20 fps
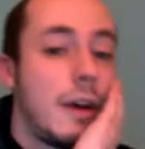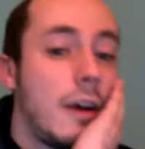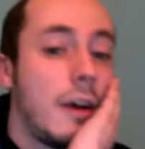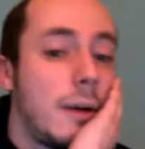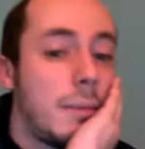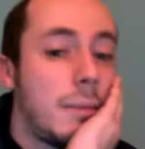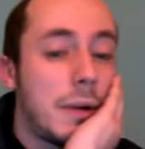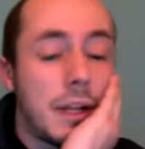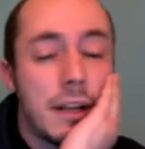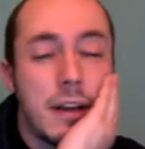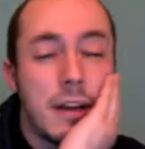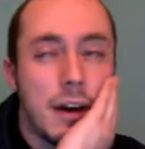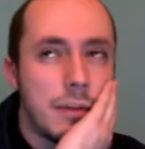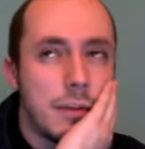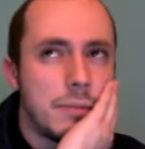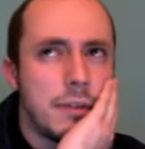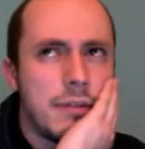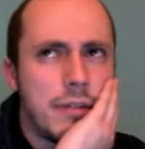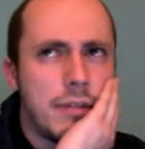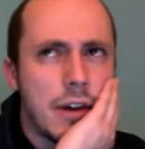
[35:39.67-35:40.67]
But it can't
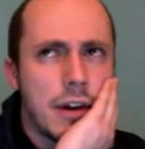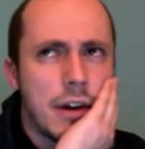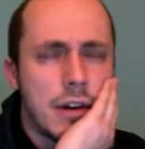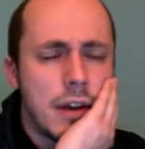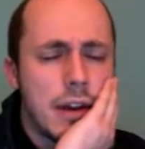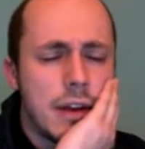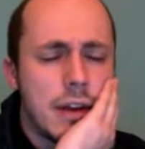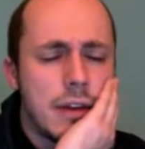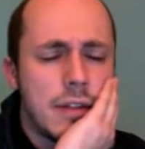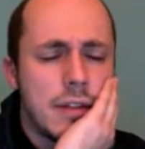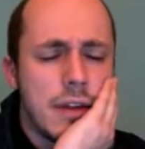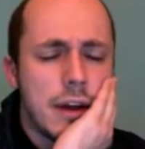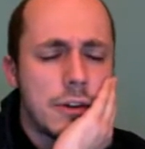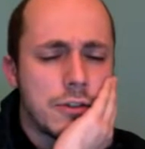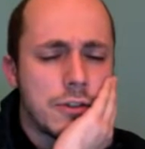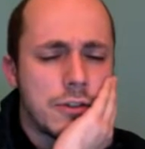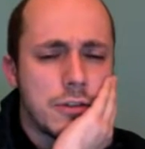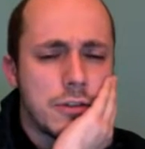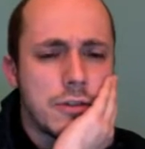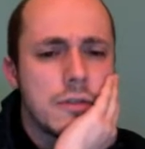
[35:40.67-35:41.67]
be very
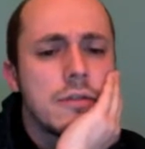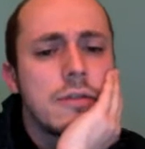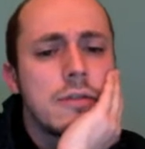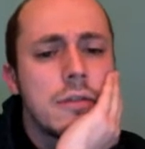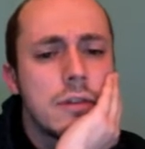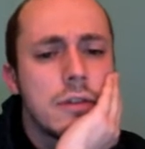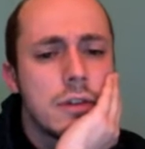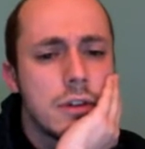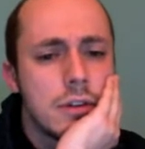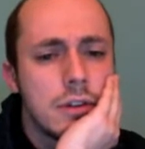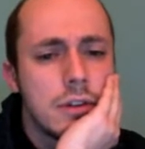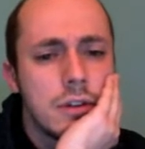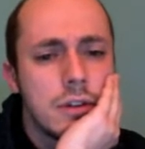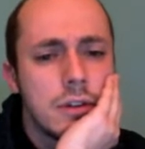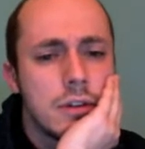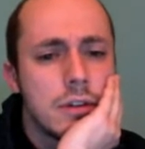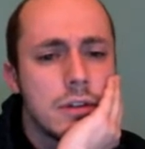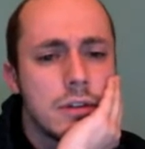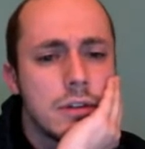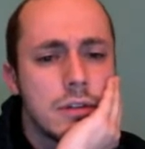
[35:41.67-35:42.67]
dangerous.
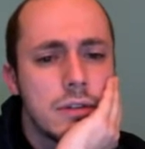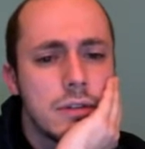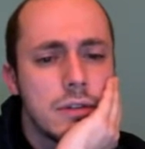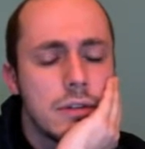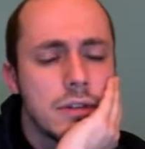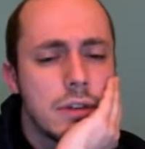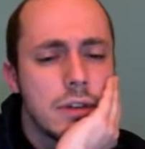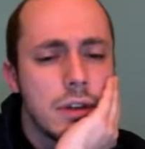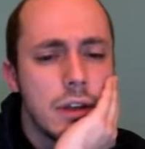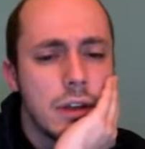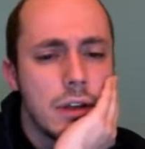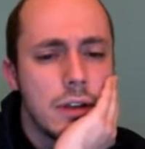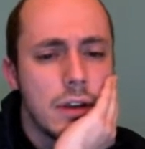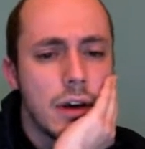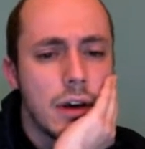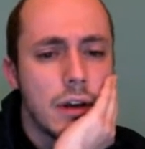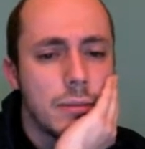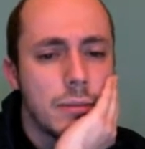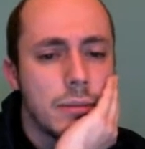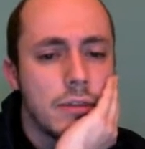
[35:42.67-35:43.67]
It
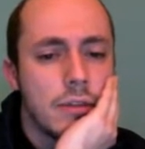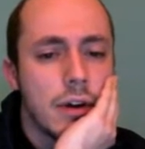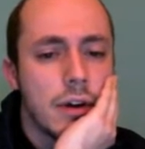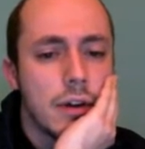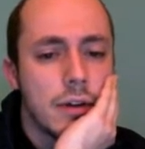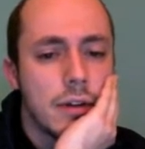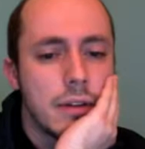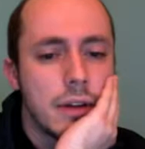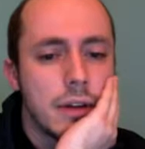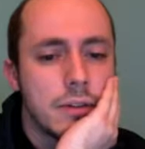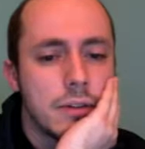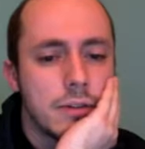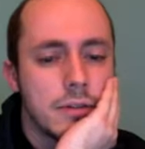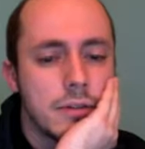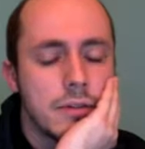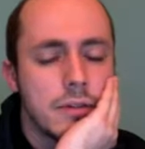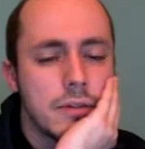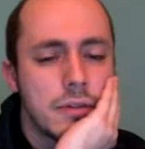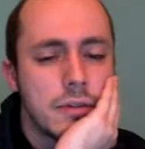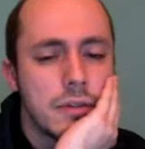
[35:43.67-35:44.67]
can't be very
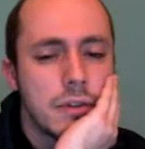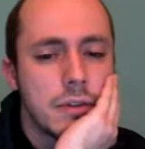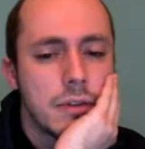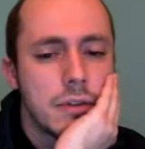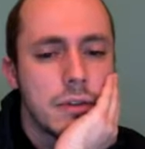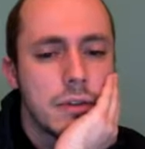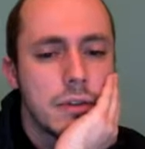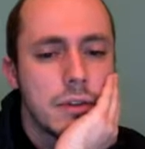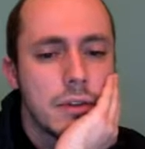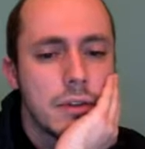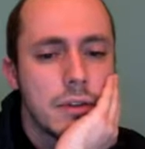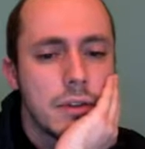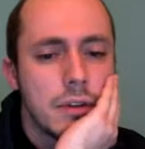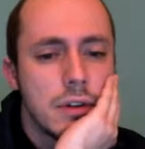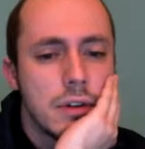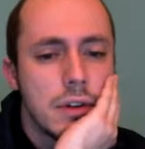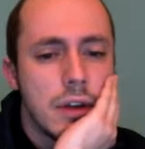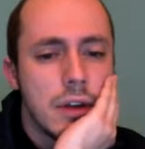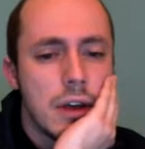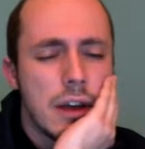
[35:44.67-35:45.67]
dangerous.
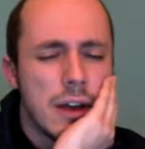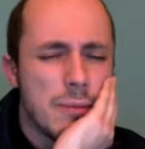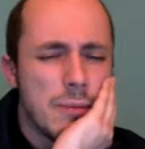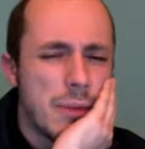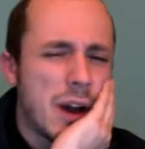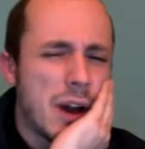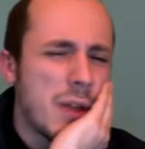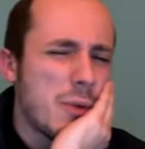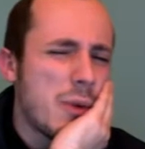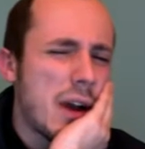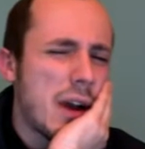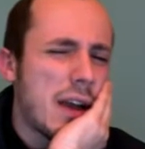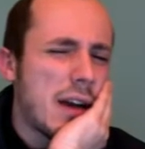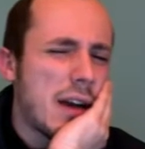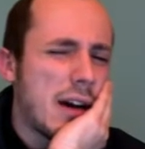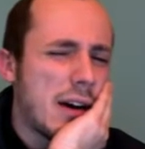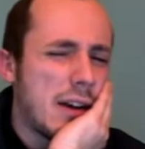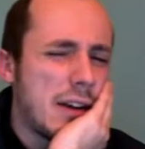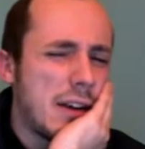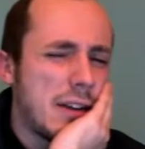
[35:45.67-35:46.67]
And by the way,
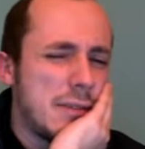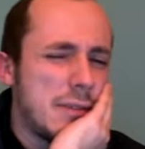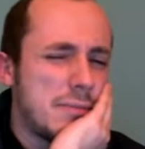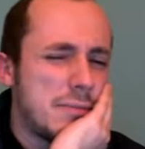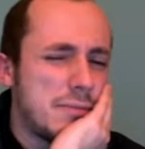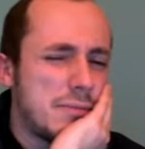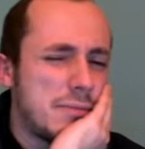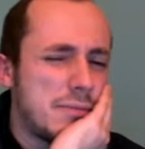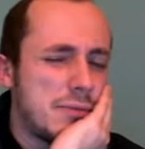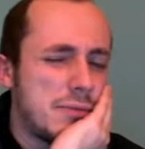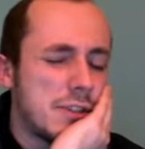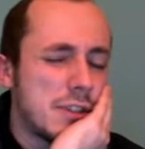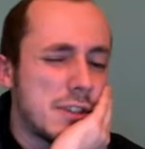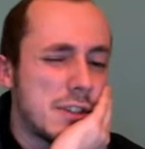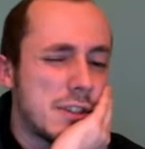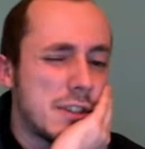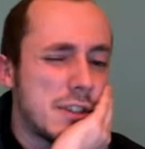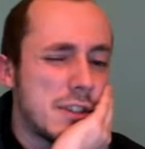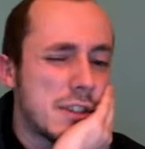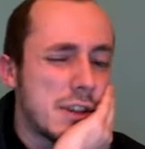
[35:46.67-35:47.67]
I
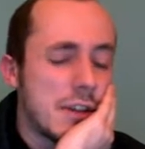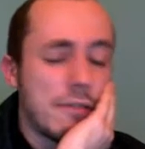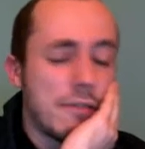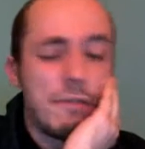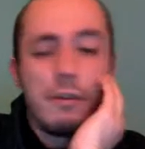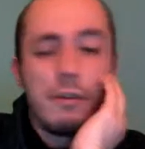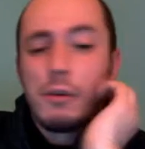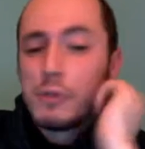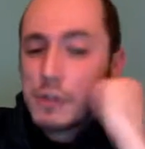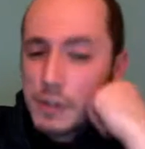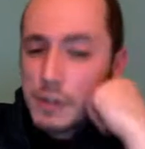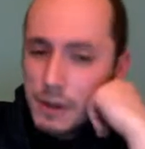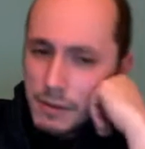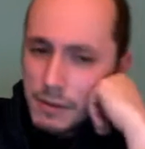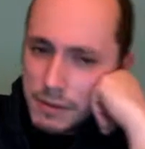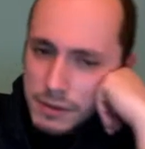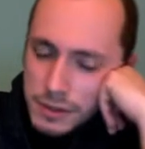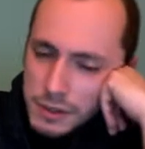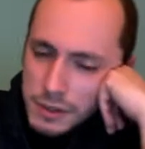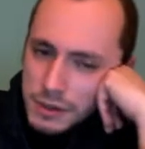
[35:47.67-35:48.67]
just confused
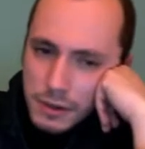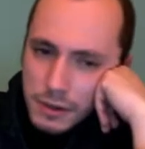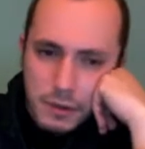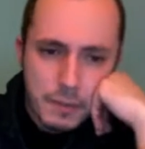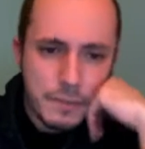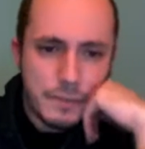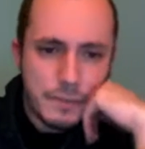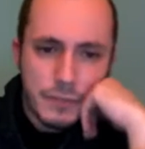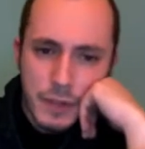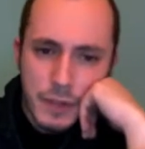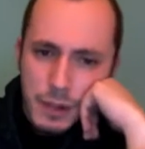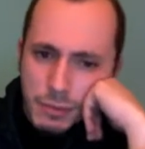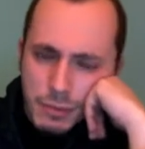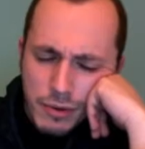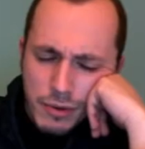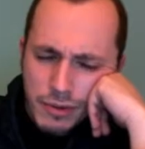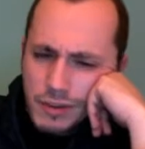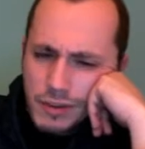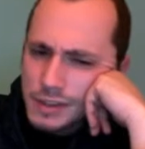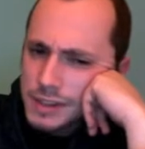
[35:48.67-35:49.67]
something. So in the
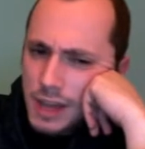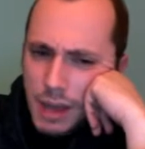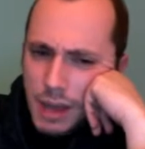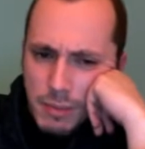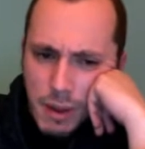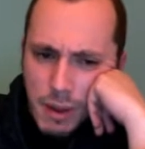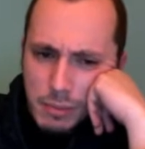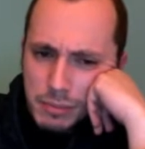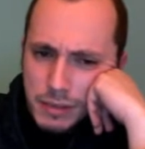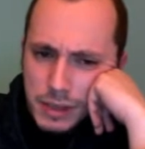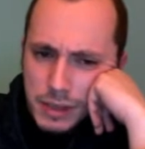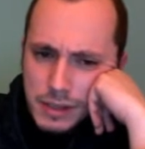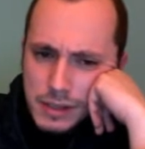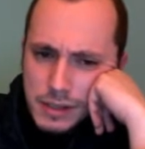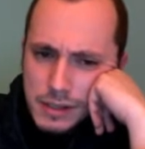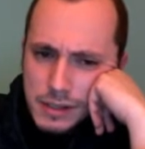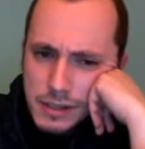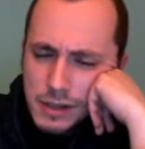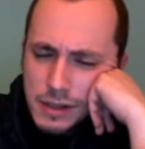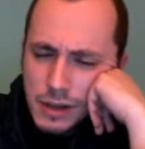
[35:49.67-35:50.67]
previous game, I played
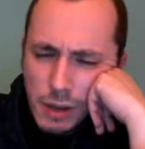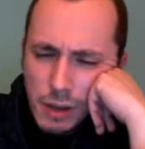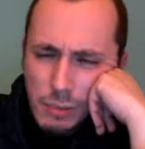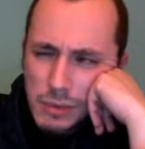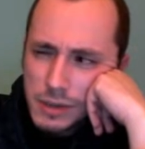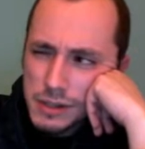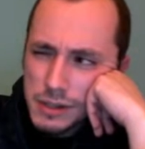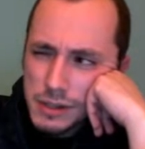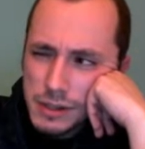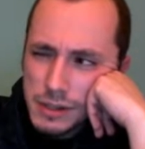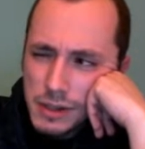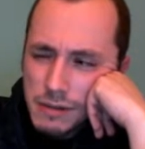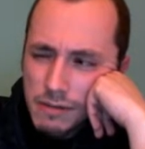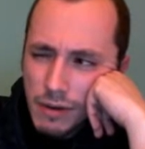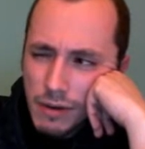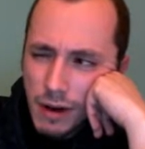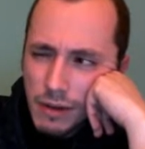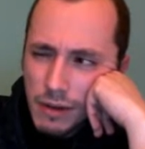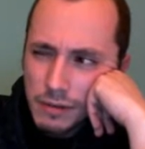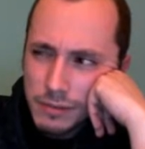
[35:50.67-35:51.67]
this top with the
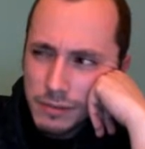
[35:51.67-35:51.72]
c5.